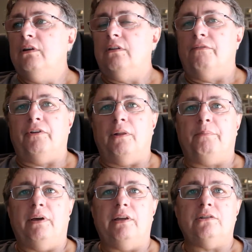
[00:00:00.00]
the
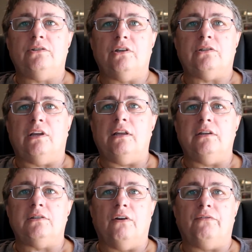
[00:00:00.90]
Philippines just to get
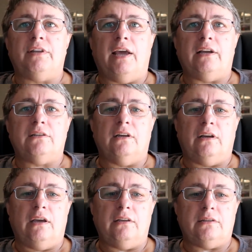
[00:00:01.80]
yourself a taxi and
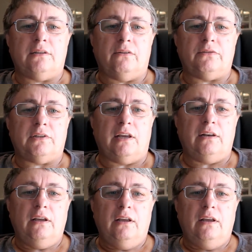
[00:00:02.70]
get yourself set.